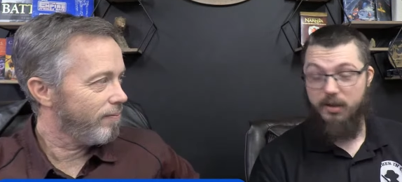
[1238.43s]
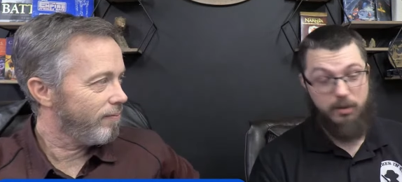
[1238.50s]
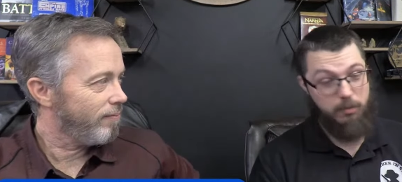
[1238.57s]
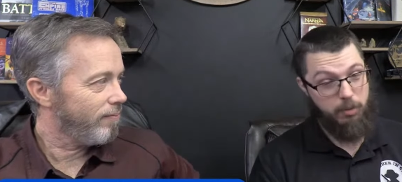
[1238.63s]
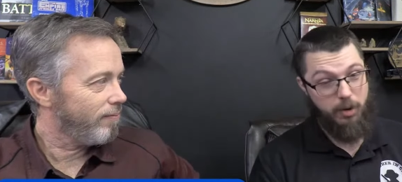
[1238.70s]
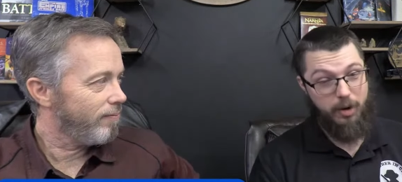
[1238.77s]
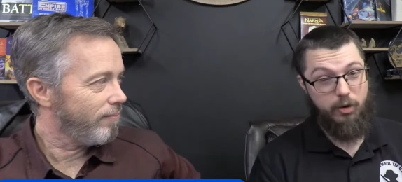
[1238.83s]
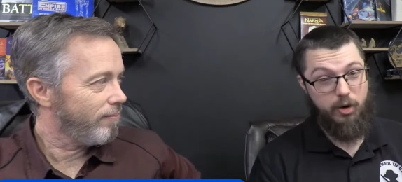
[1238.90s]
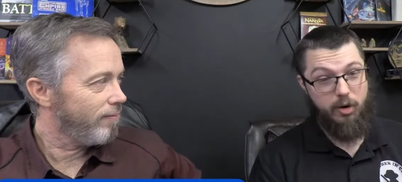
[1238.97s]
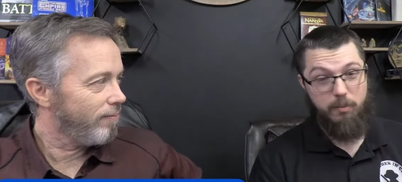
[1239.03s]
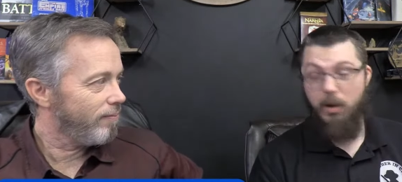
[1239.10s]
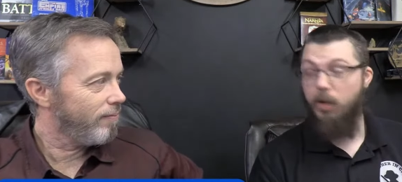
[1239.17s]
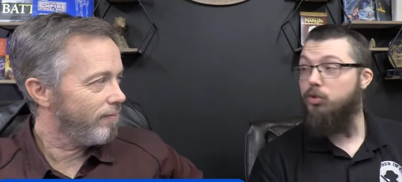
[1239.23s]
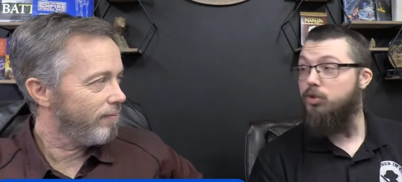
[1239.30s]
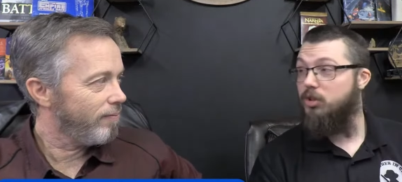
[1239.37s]
Speaker 1: the brother of
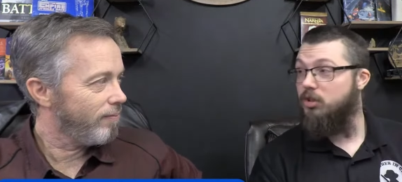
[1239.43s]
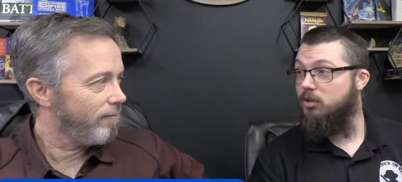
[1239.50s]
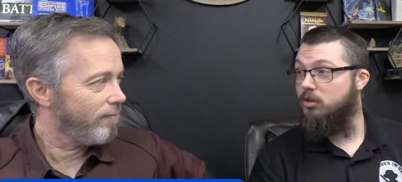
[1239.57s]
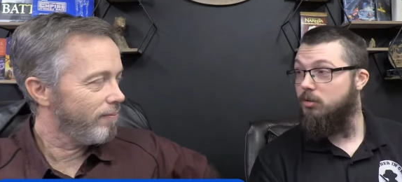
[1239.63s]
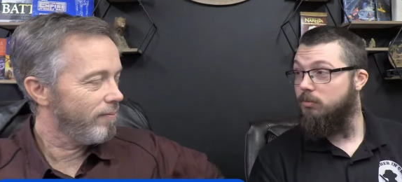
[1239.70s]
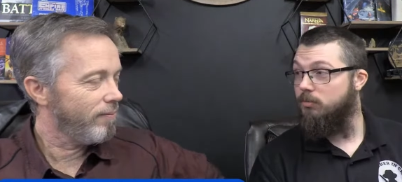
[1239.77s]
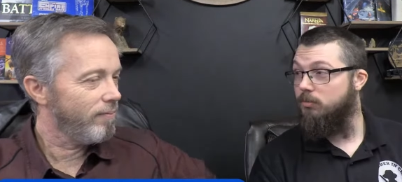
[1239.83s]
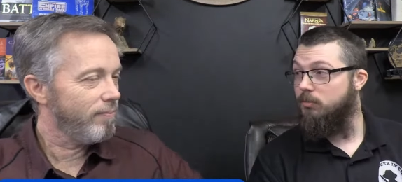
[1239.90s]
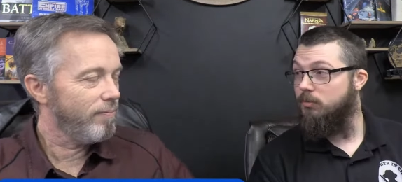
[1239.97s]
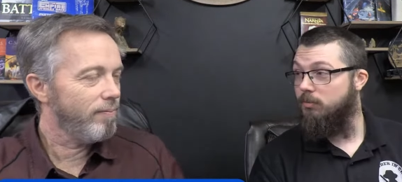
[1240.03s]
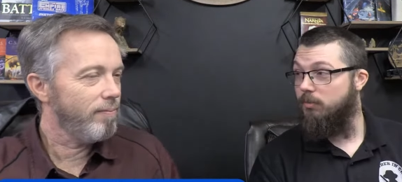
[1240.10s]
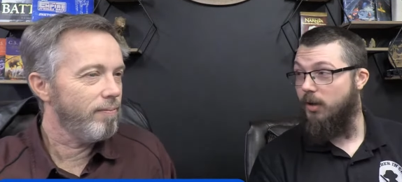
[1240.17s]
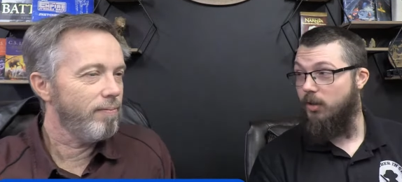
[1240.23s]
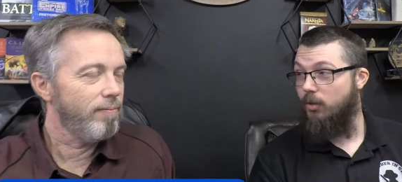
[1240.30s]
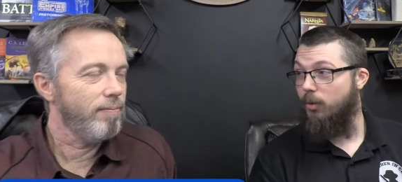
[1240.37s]
Moses,
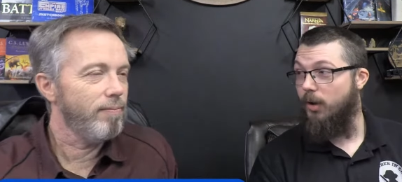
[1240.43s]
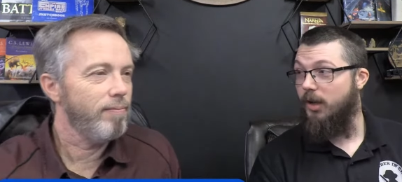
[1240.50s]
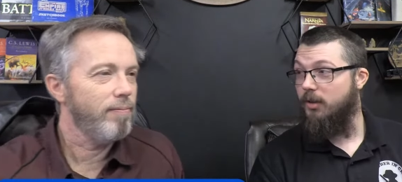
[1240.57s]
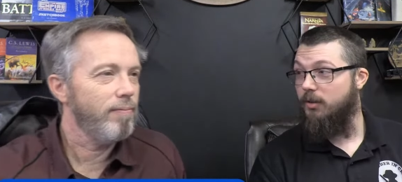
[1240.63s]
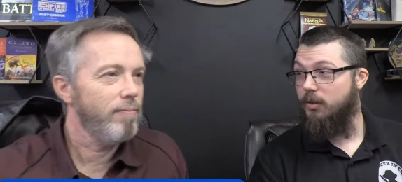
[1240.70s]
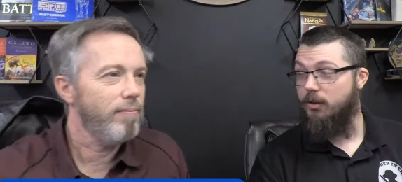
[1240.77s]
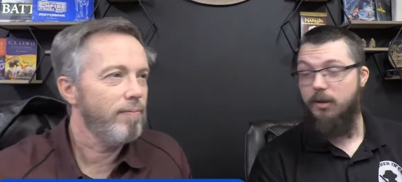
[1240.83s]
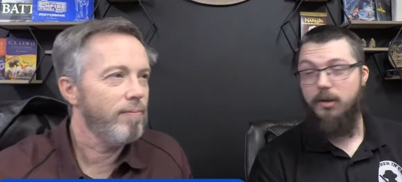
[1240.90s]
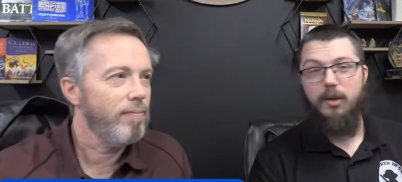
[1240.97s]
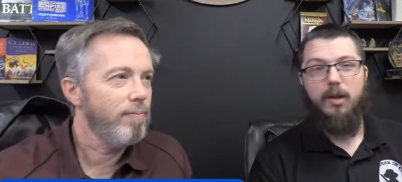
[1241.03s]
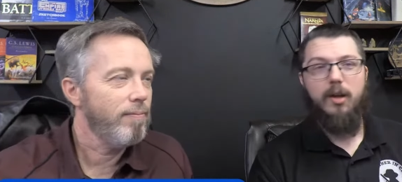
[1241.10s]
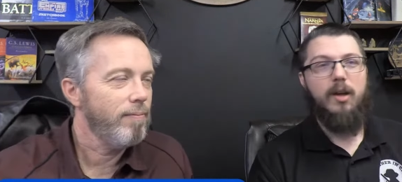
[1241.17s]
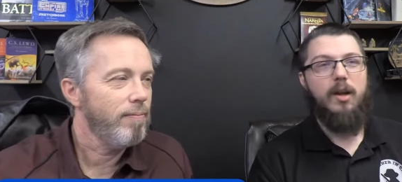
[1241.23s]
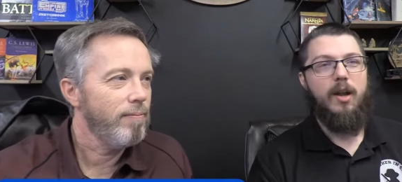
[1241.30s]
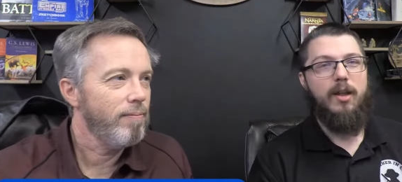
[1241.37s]
by the way,
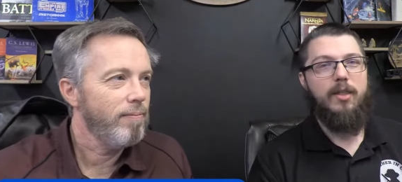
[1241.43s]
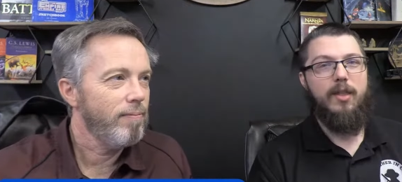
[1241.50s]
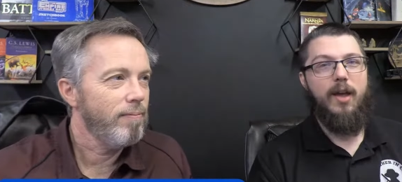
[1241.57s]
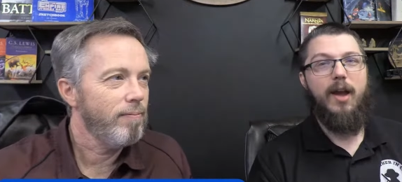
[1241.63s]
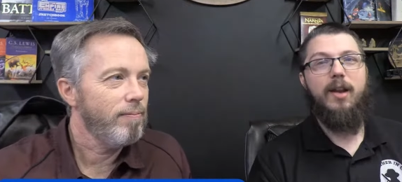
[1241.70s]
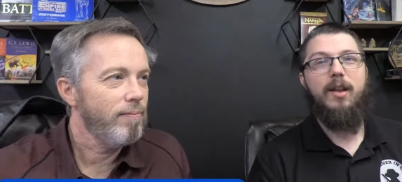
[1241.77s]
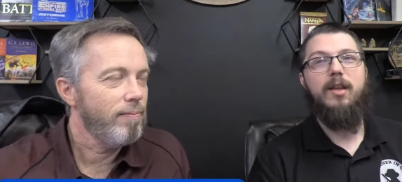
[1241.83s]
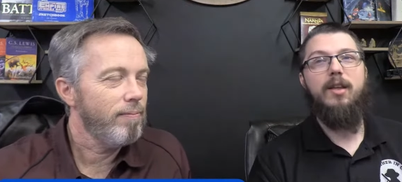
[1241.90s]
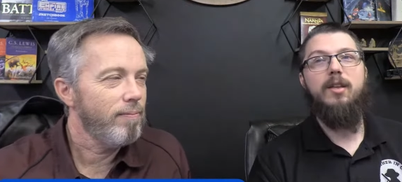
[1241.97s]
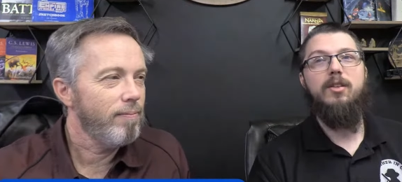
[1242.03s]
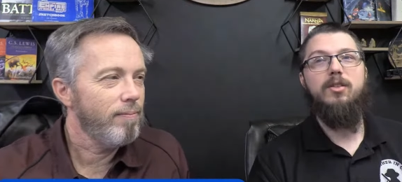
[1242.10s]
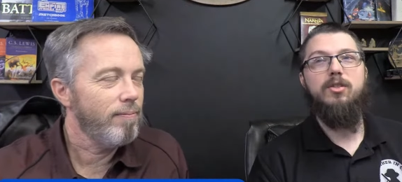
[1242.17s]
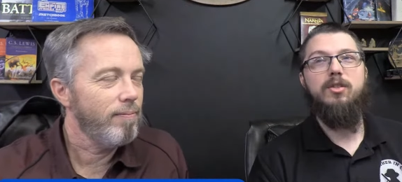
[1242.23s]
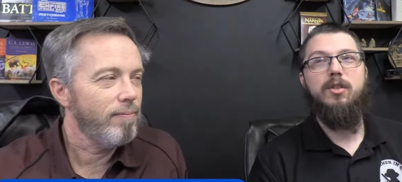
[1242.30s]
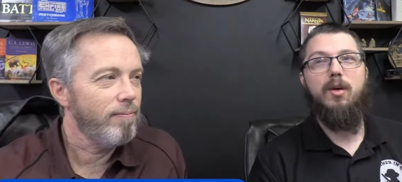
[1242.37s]
and that
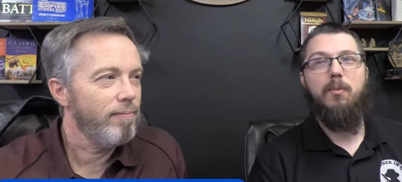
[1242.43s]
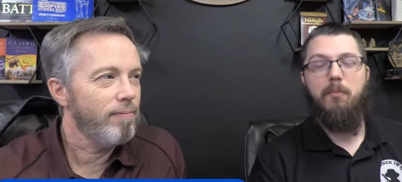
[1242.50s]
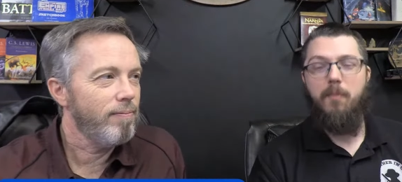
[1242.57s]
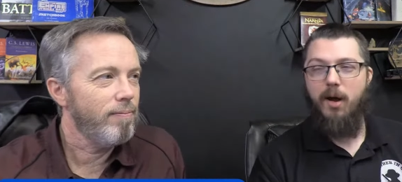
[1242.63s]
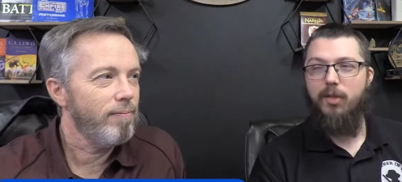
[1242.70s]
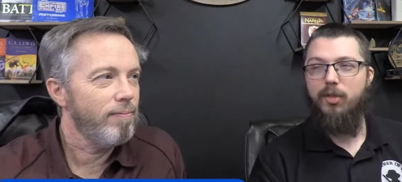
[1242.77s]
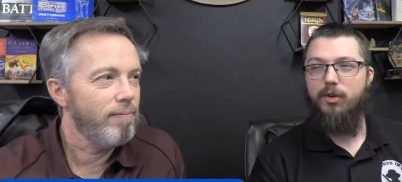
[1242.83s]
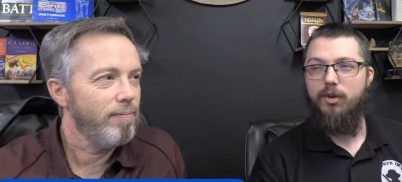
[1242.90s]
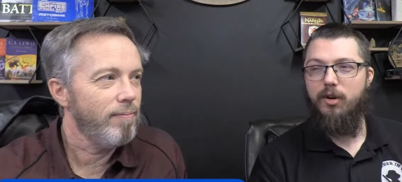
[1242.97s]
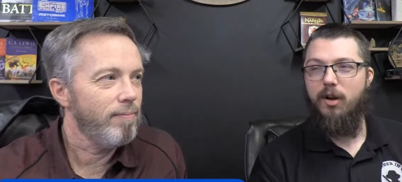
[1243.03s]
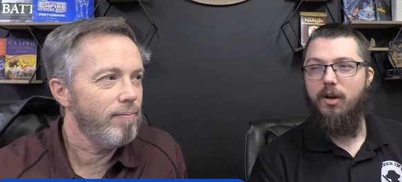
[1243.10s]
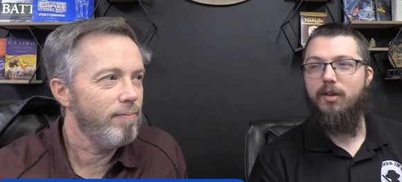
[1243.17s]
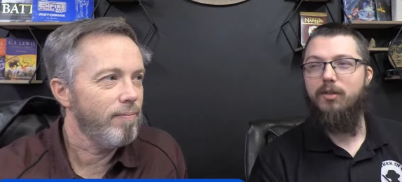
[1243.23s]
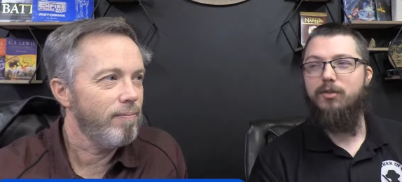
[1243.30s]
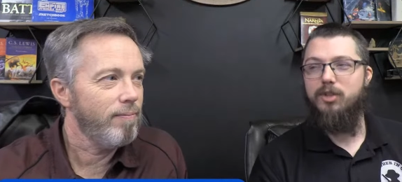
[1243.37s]
is the mother
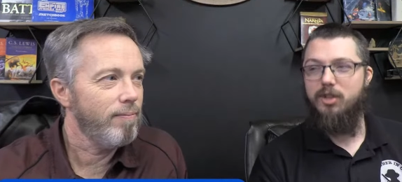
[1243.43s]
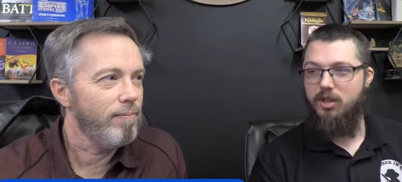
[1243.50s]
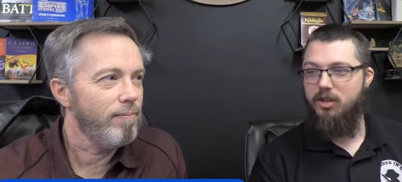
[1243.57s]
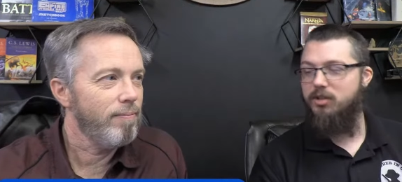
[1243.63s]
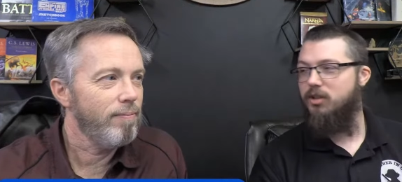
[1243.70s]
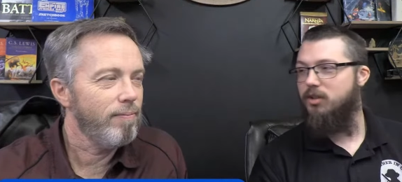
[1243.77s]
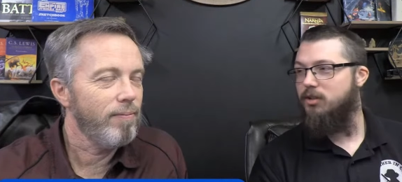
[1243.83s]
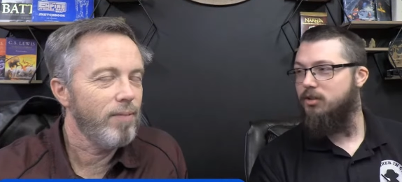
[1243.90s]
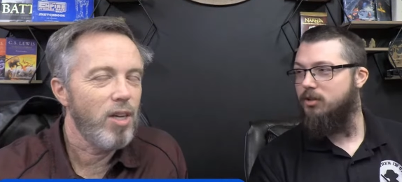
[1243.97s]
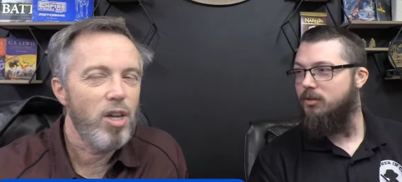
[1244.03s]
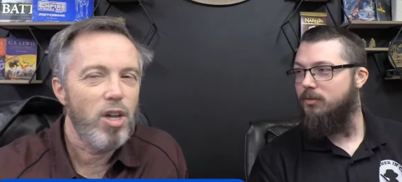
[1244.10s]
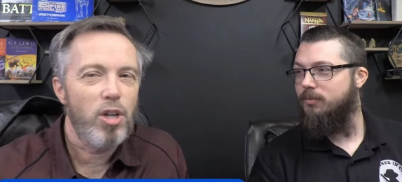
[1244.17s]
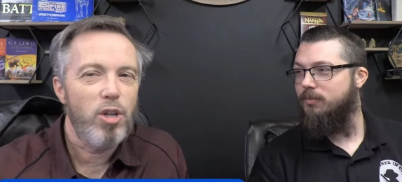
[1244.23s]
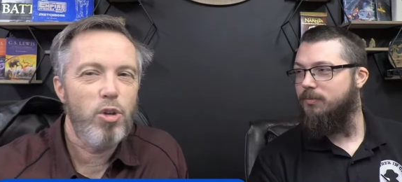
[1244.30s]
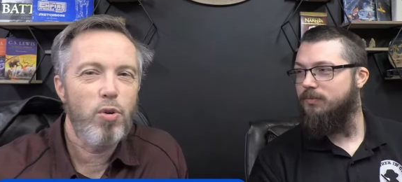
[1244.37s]
of Jesus.
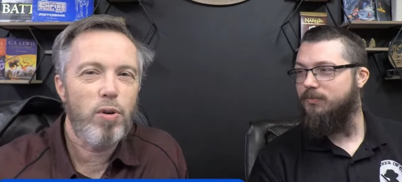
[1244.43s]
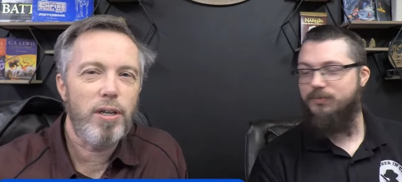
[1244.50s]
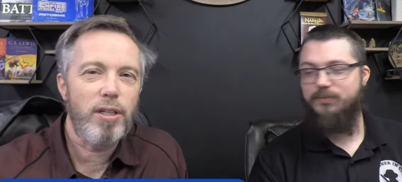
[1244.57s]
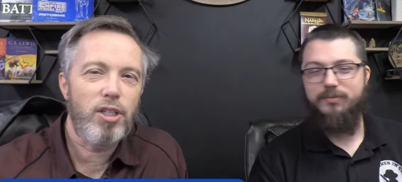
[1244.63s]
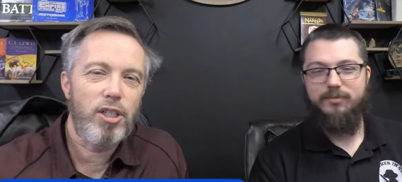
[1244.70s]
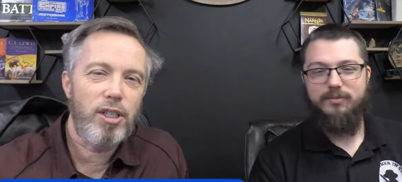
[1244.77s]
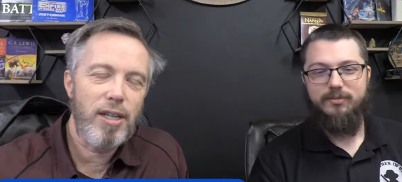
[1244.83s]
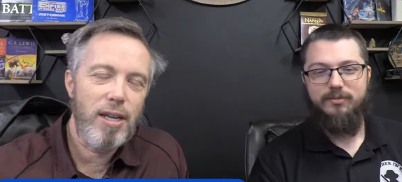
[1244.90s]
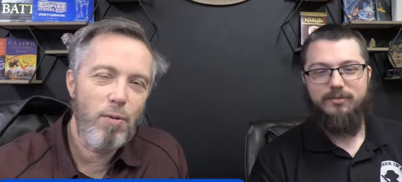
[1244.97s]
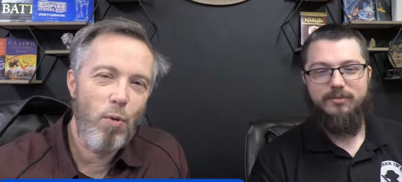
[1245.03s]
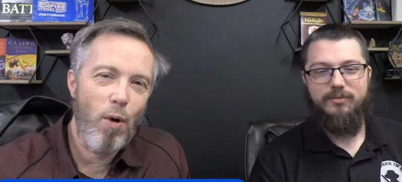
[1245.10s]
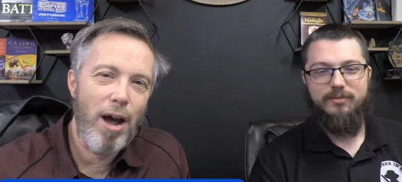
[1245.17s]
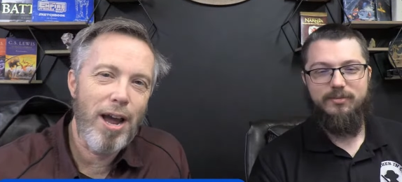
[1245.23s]
Speaker 2: You can see why